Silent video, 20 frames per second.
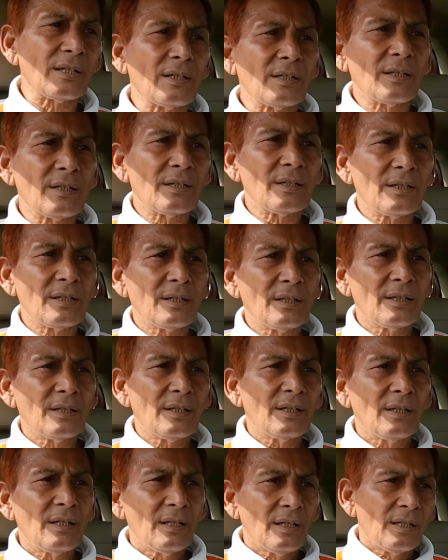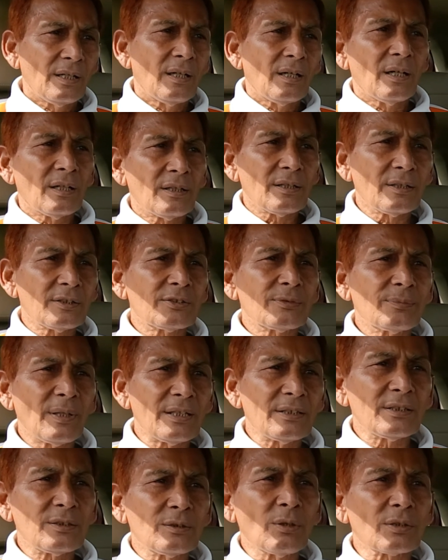Her husband, Dr. B.K.
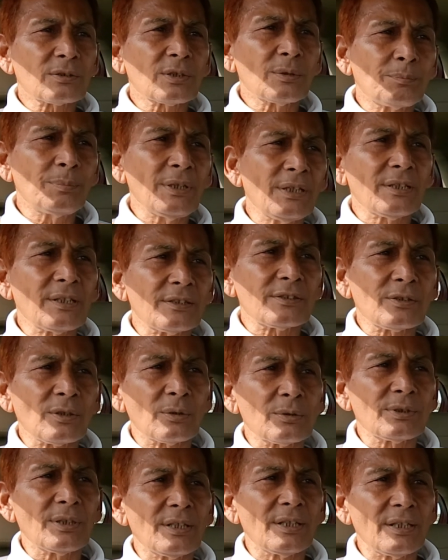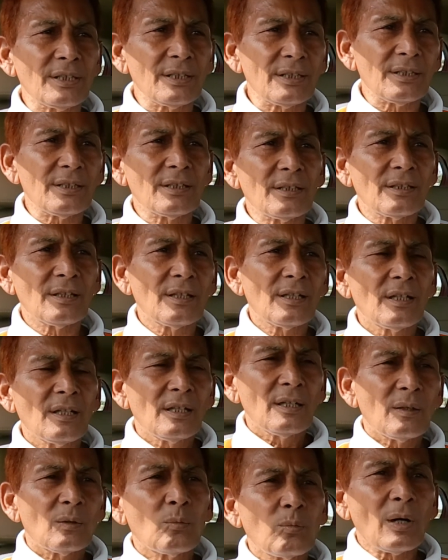Chaudhary, wanted her
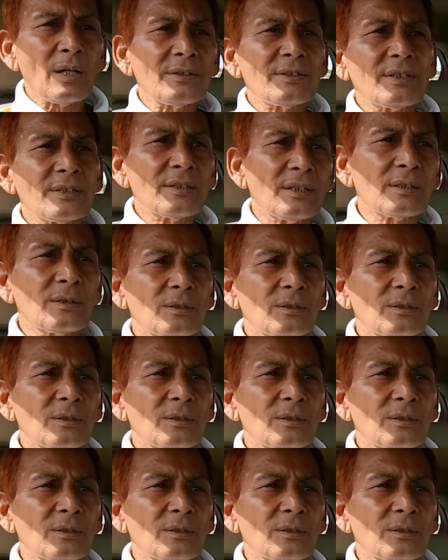daughter to be Steffi